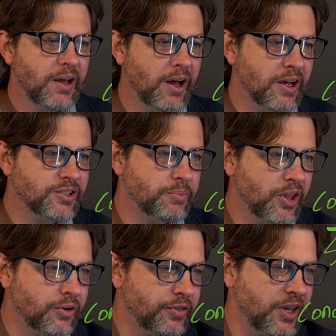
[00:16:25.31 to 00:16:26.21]
Some other
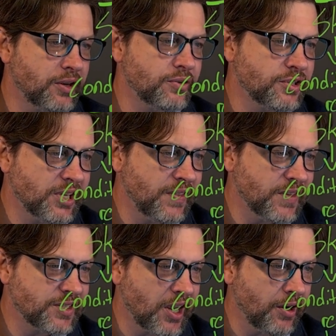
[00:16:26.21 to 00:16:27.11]
thinkers in this
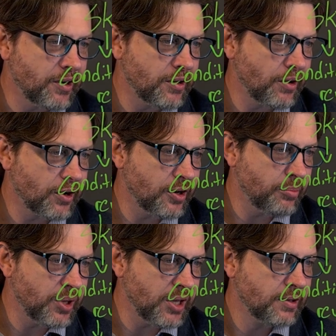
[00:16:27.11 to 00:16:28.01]
area are going to be